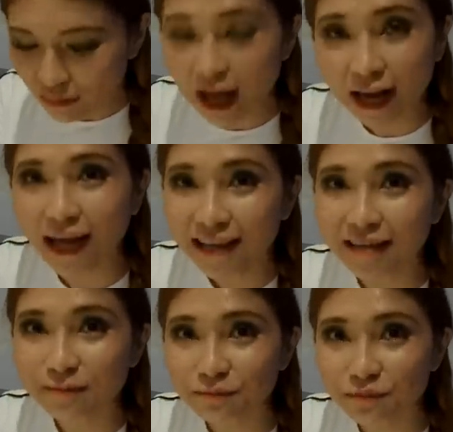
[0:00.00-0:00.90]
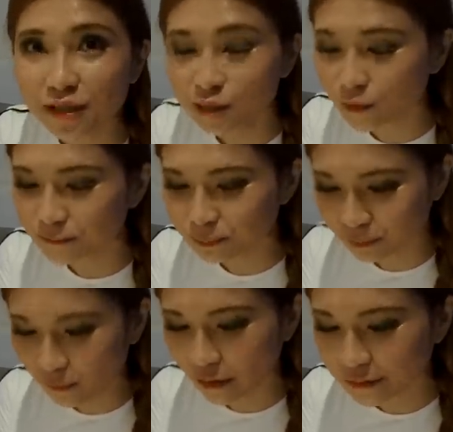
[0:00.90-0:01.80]
I like it. This one.
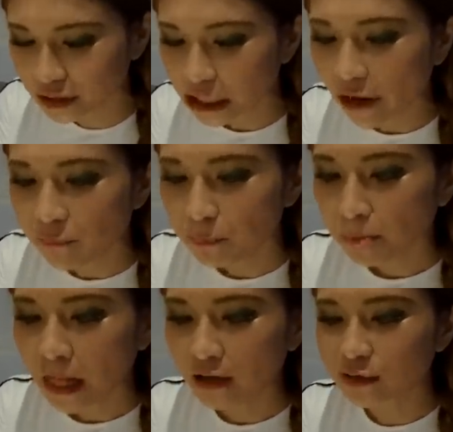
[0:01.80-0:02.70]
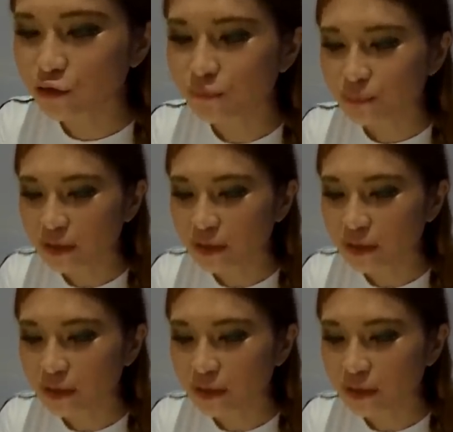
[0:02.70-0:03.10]
It's good.